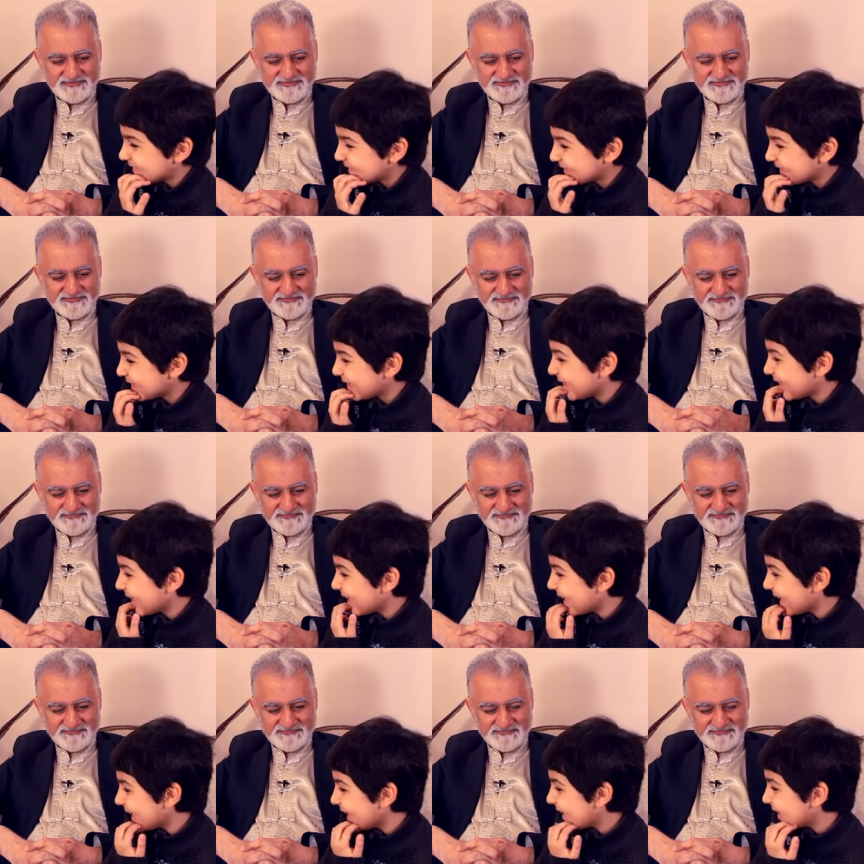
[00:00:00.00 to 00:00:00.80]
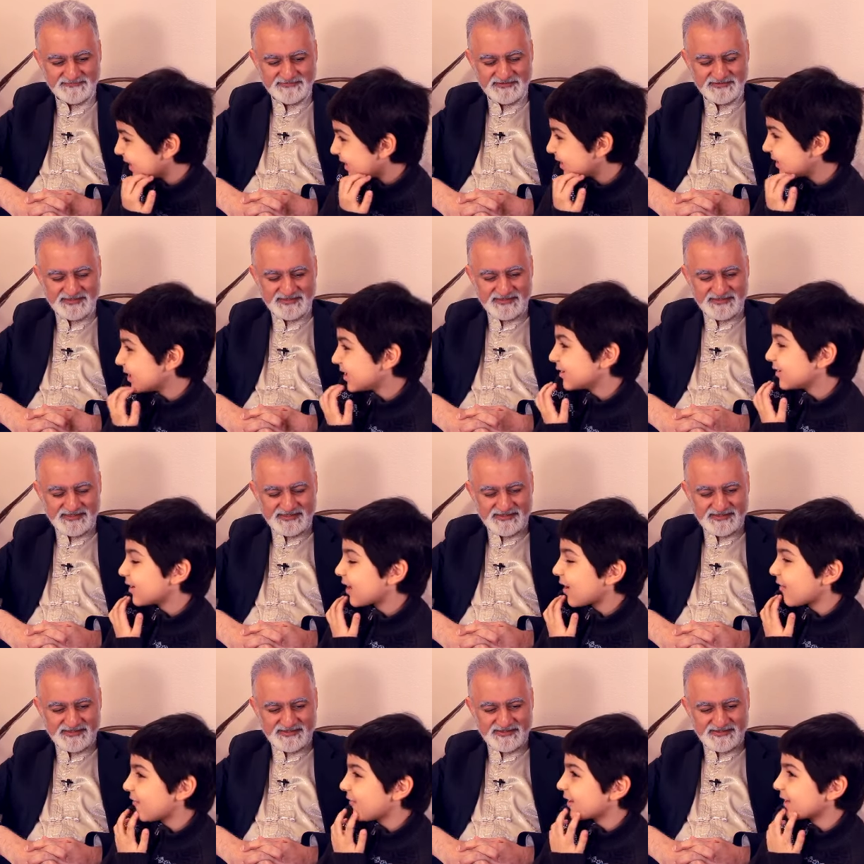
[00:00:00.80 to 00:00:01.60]
Speaker 1: So yeah,
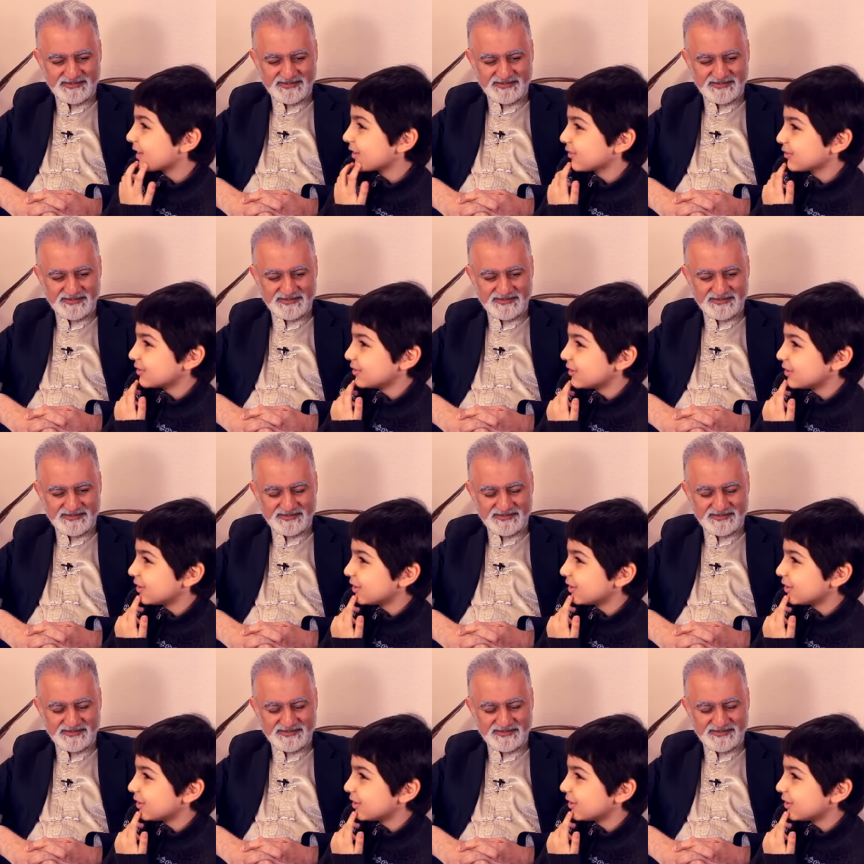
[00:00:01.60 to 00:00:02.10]
I think it was